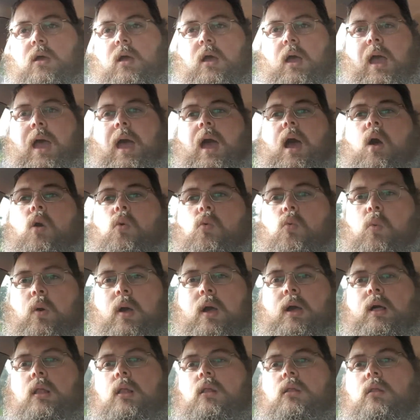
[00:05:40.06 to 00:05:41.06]
how
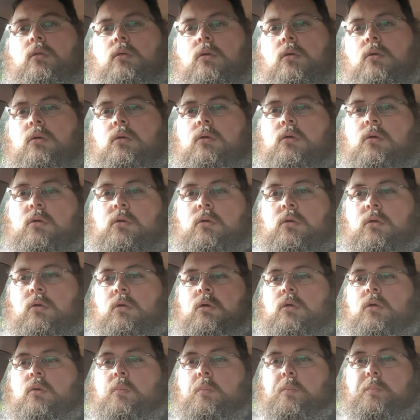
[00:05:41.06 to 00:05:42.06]
well
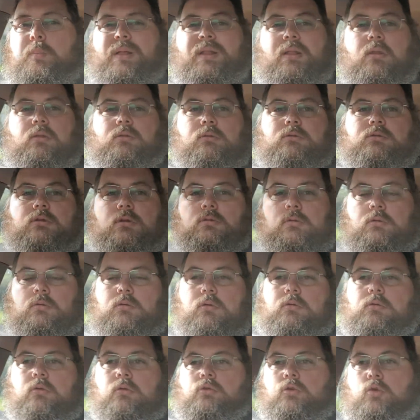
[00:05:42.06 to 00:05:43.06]
built
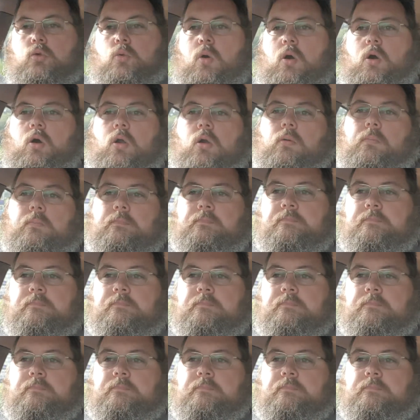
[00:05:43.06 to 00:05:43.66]
you are.